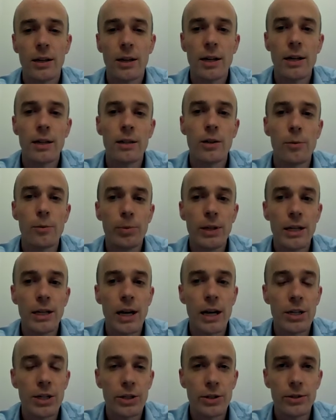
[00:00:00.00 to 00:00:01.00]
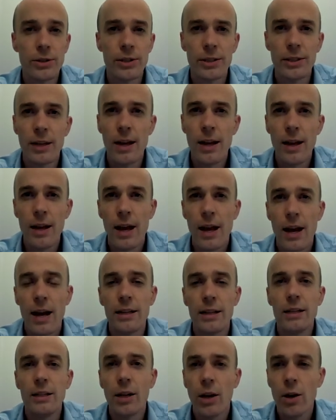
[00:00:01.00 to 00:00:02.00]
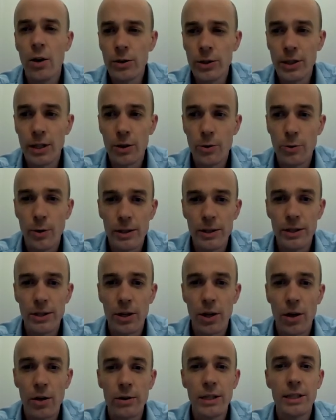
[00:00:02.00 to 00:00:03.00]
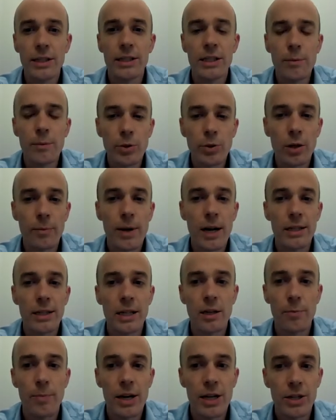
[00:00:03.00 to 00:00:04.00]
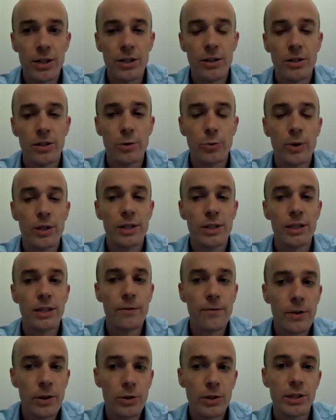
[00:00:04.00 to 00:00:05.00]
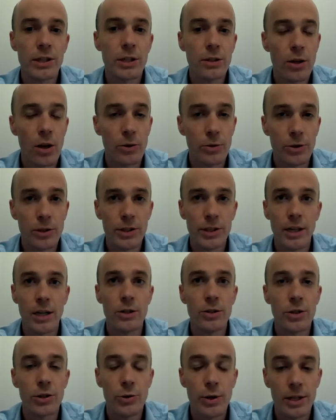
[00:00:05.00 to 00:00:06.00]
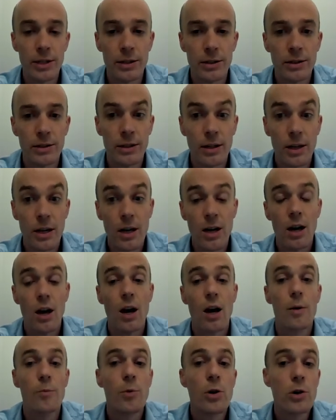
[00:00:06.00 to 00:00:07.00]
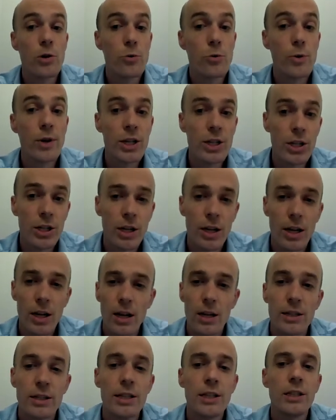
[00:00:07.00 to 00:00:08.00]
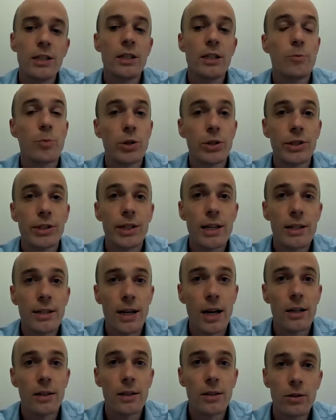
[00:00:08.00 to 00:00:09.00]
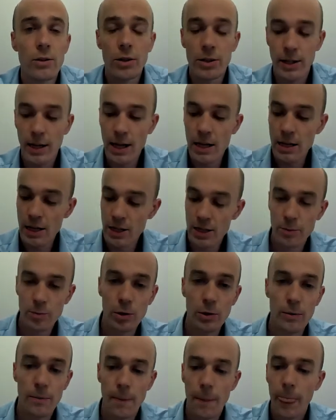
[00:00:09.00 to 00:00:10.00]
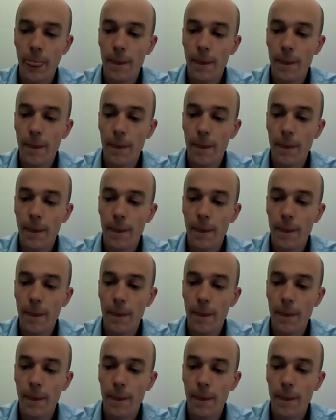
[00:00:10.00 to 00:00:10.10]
and complications, and in consequence, only symptomatic patients with severe stenosis are treated, among which 16% are not eligible.